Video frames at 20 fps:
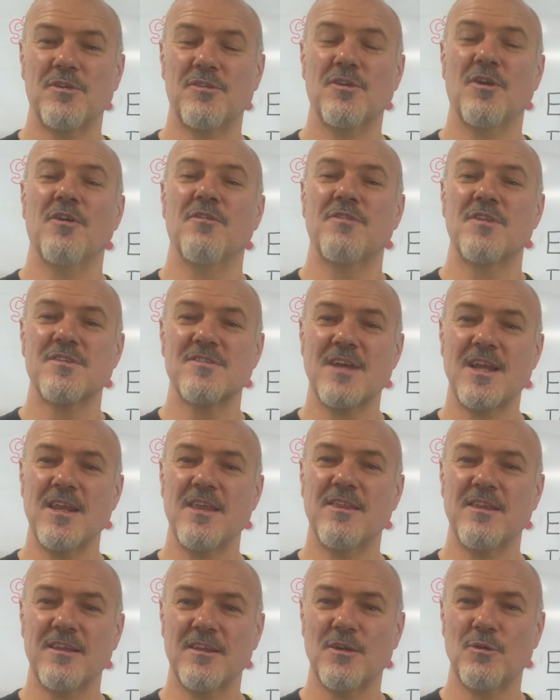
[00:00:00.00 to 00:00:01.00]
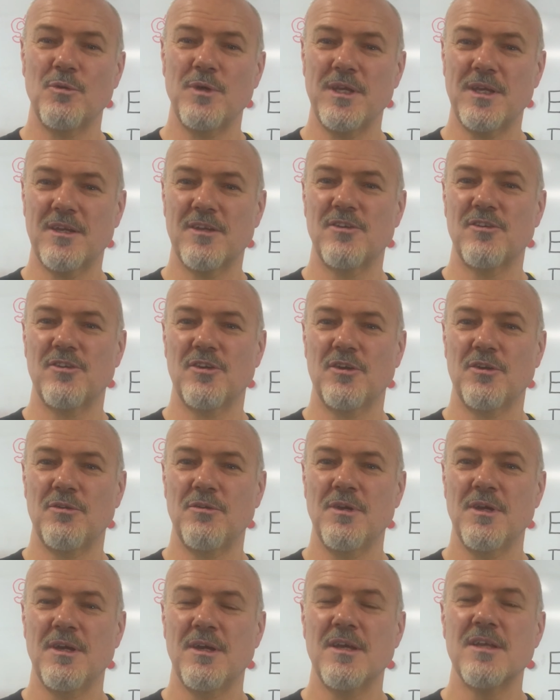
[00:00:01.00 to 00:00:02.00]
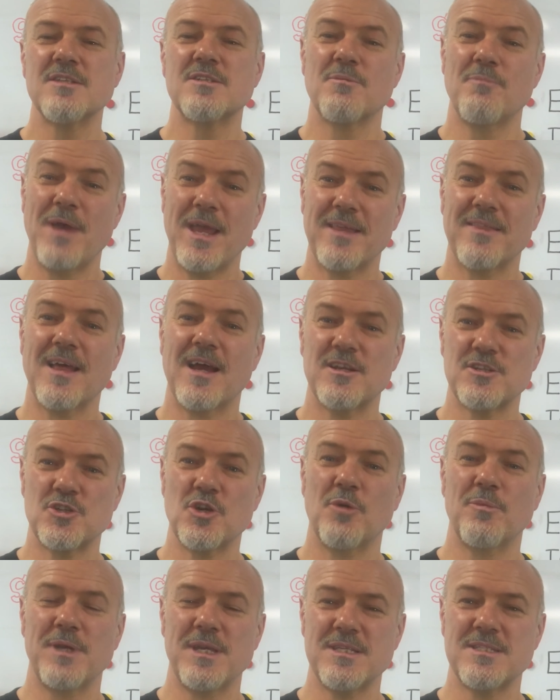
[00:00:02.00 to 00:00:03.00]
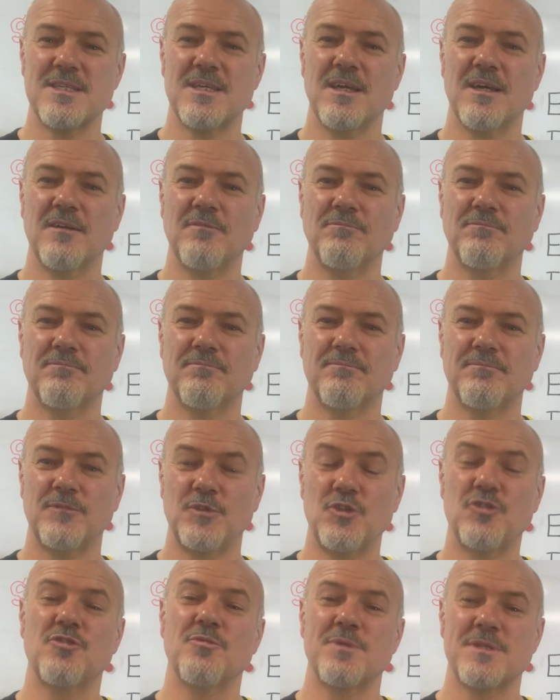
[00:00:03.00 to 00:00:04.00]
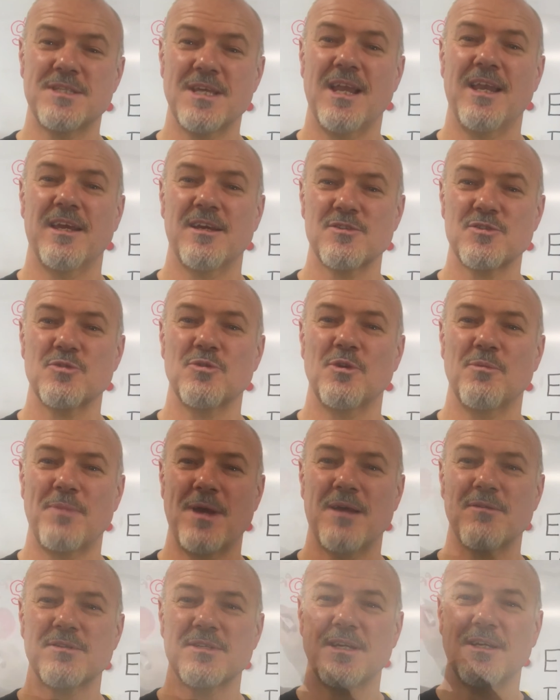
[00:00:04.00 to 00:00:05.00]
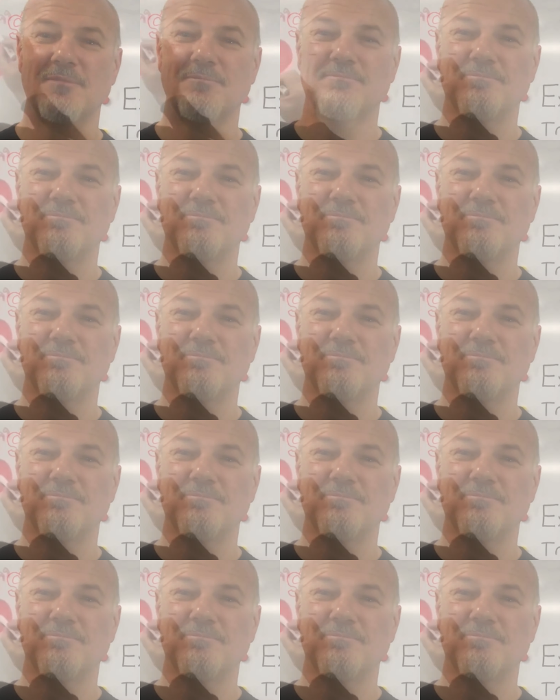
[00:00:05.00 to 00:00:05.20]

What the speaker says: So if there's anything that we can do to make that job easier, you should be telling us all about it.